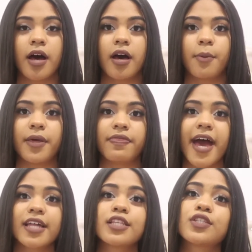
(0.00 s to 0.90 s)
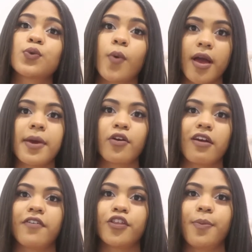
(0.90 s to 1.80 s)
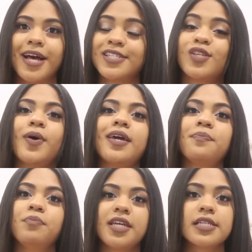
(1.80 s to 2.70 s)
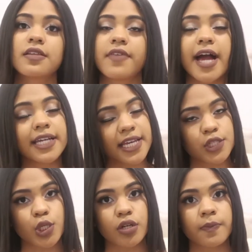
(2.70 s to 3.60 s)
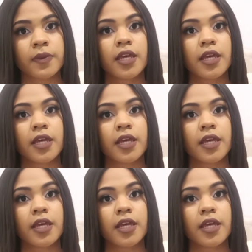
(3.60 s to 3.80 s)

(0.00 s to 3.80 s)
and that's why my grandfather passed away, because of that cancer.